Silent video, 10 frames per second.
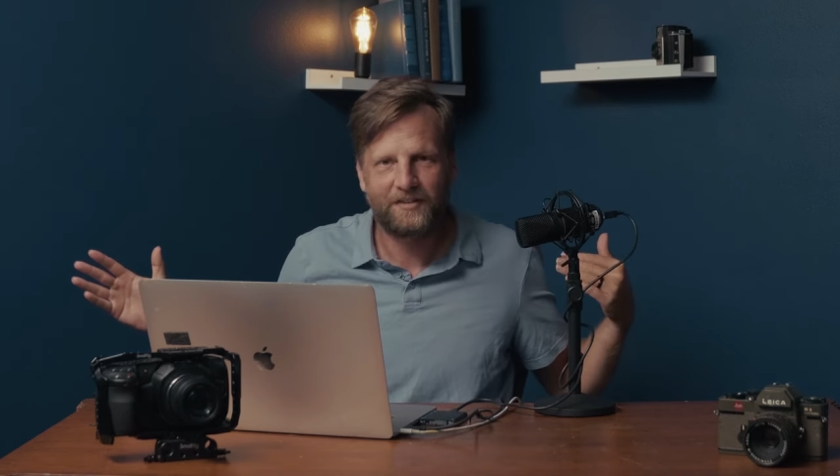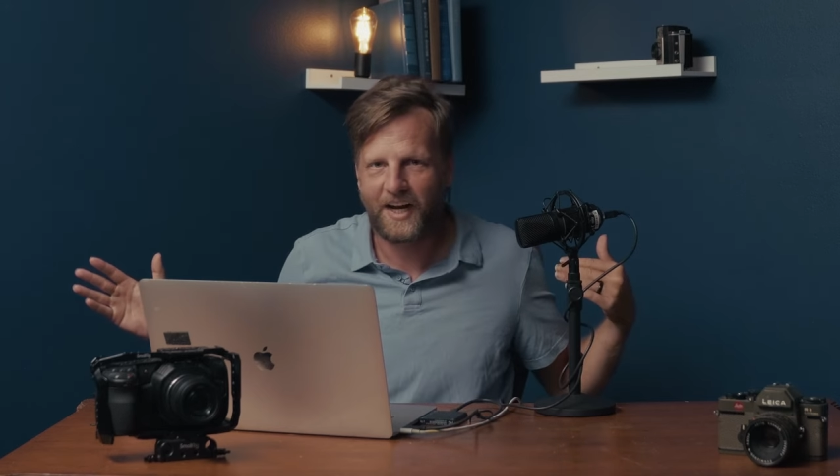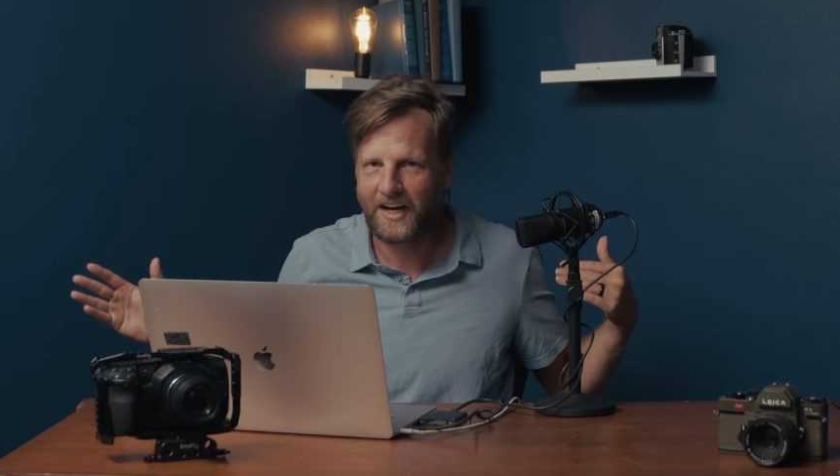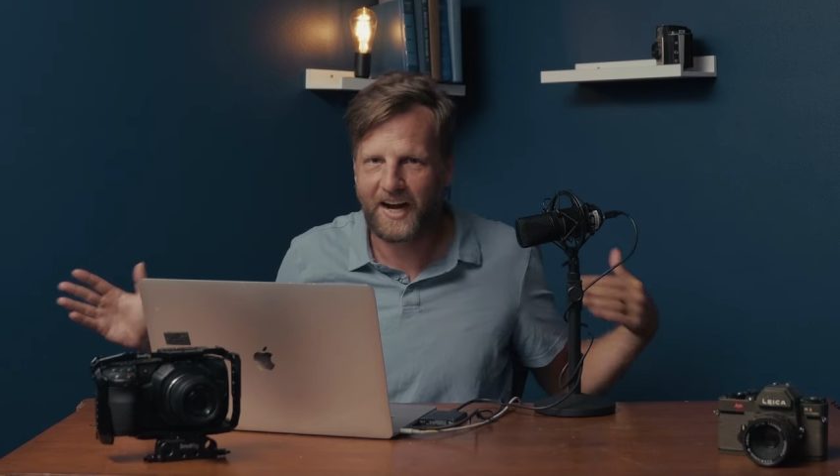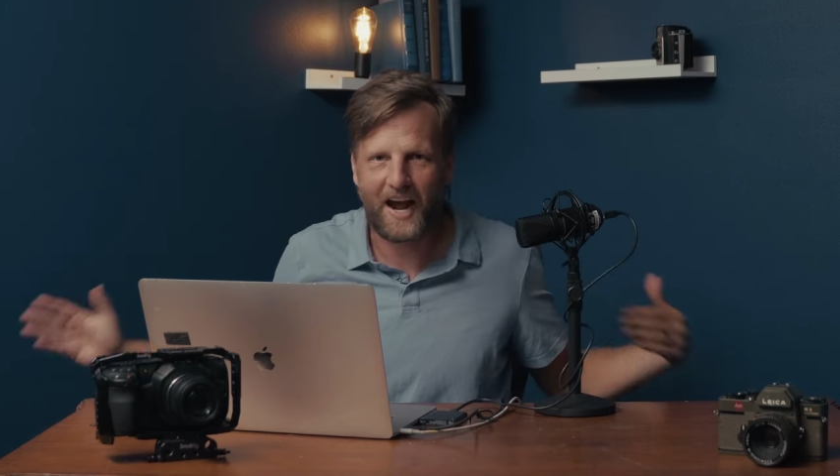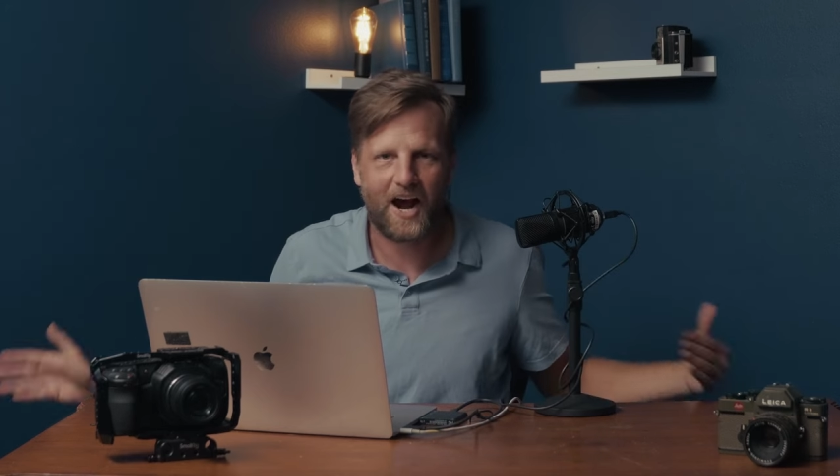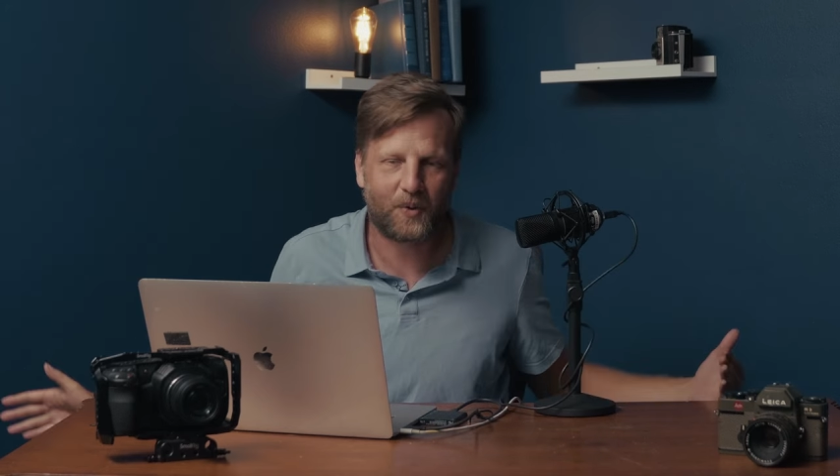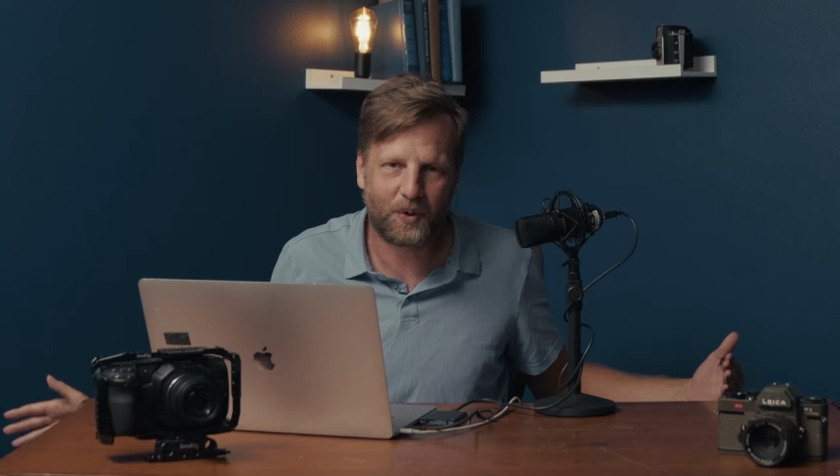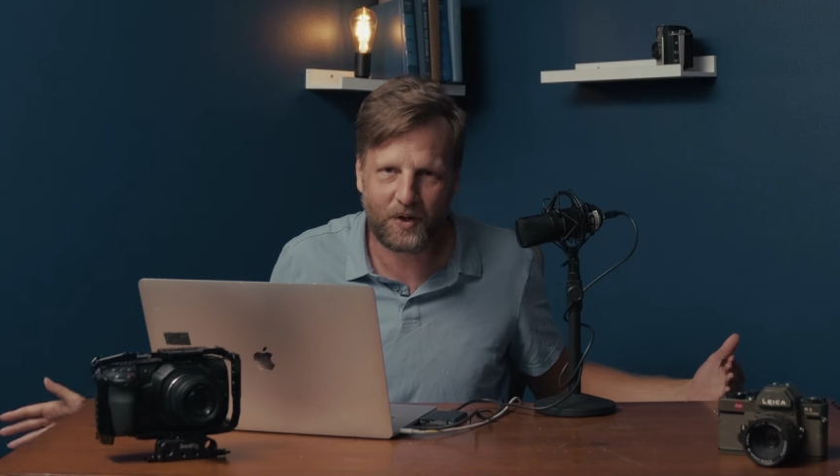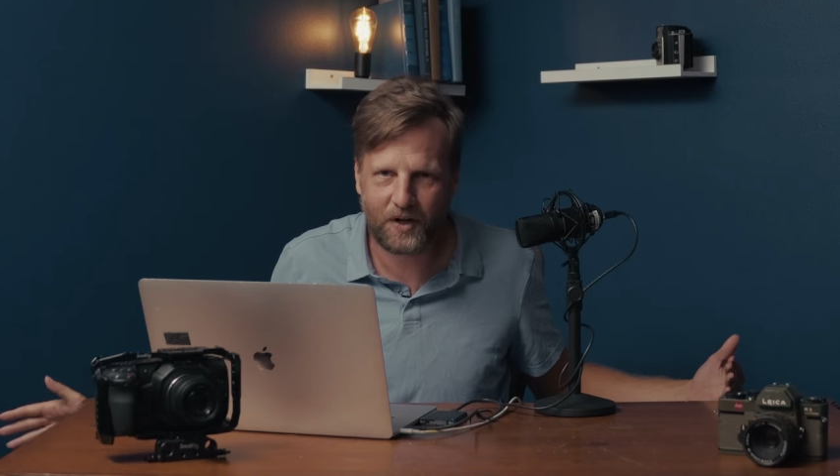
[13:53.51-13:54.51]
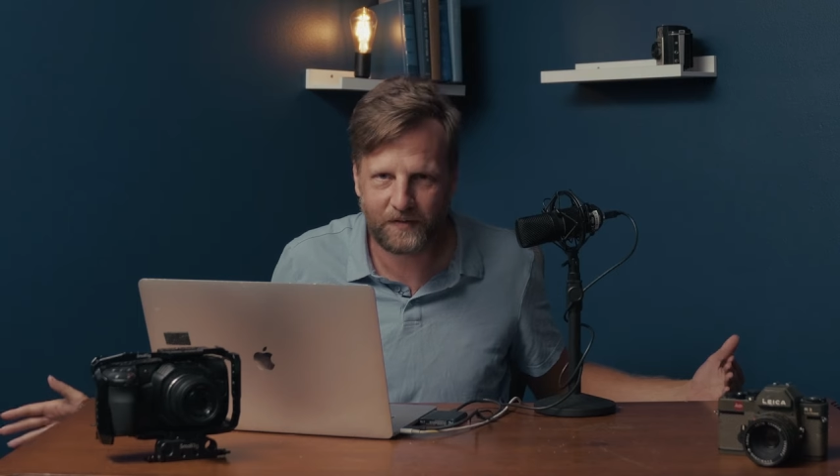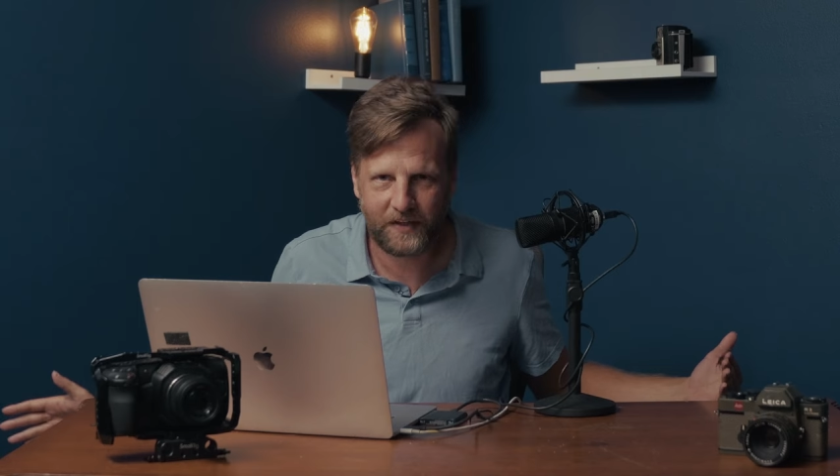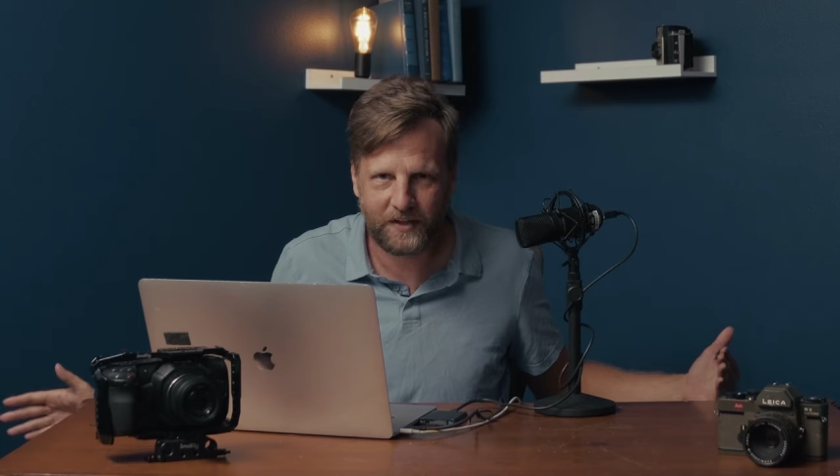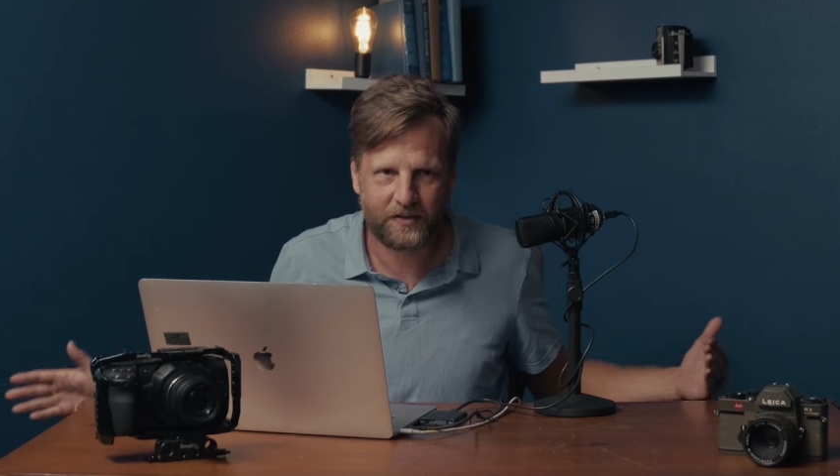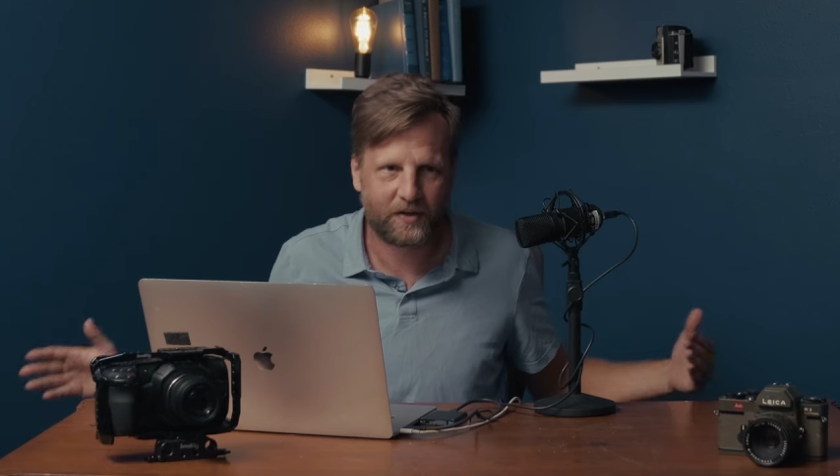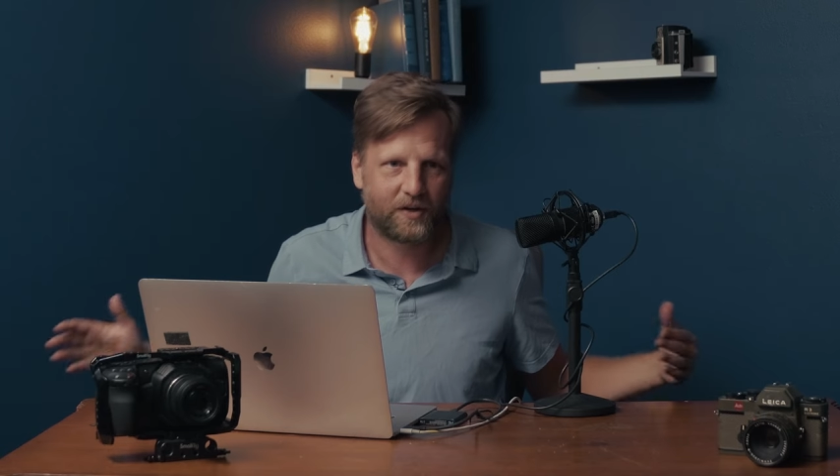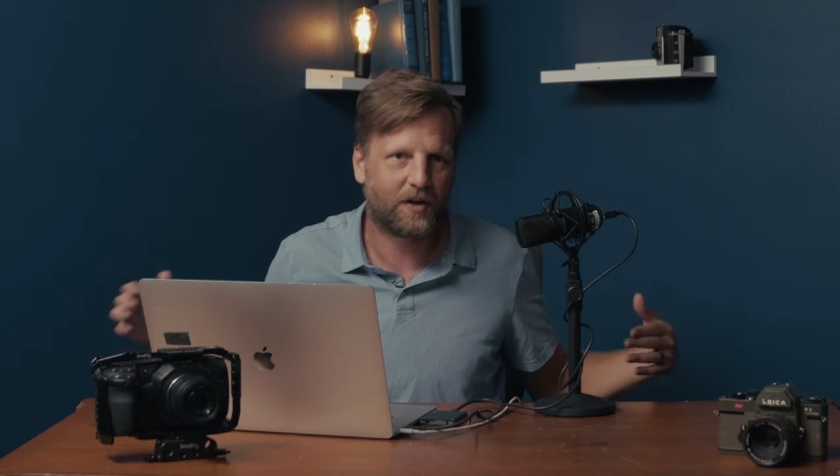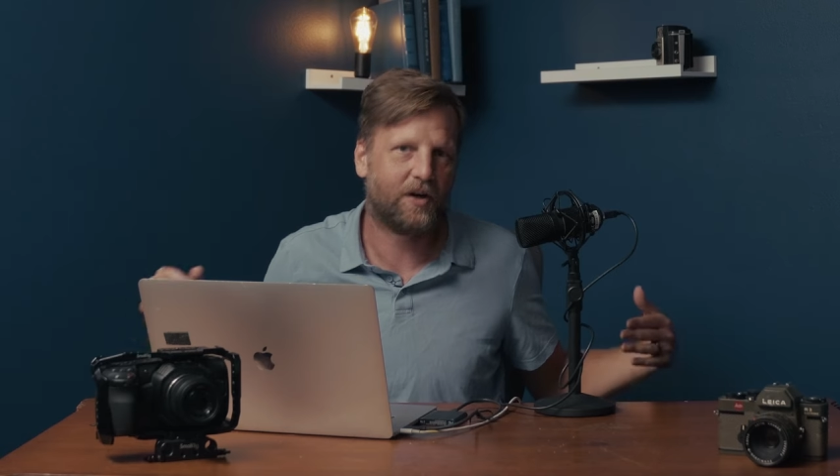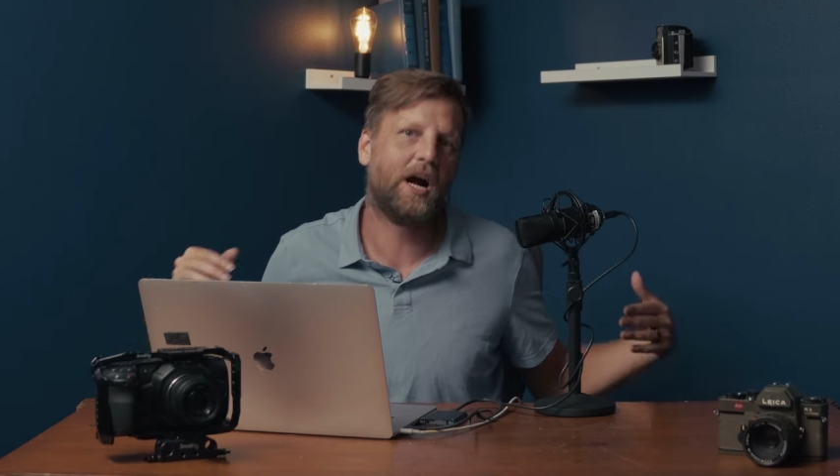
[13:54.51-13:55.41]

like an hour long feature or